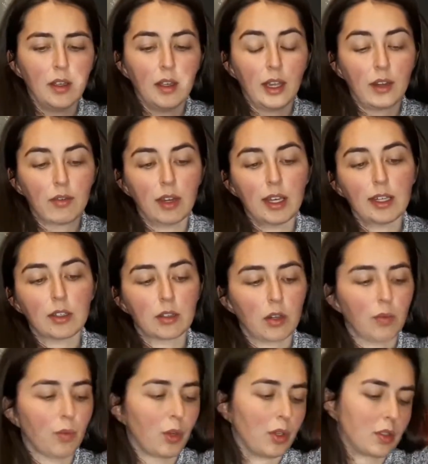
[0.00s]
I really
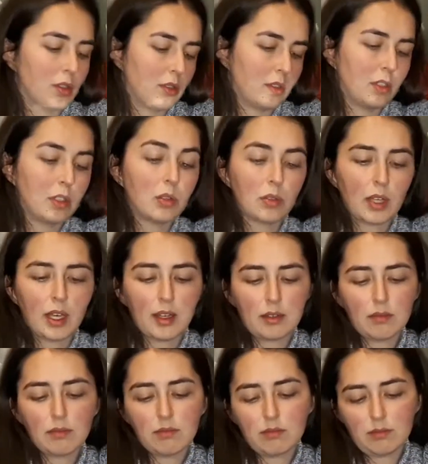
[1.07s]
don't want to do that
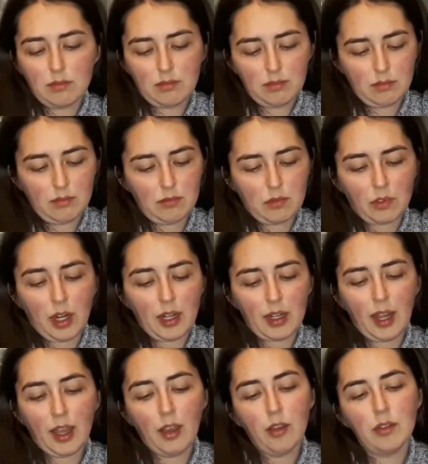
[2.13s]
right
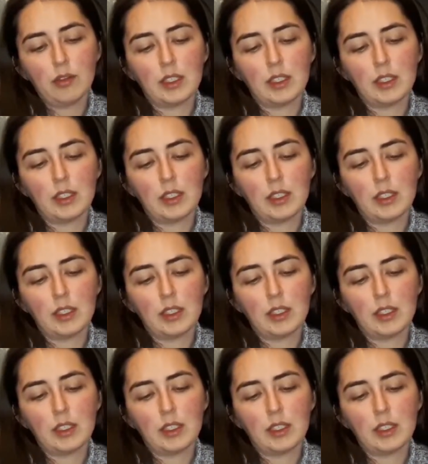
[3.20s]
now.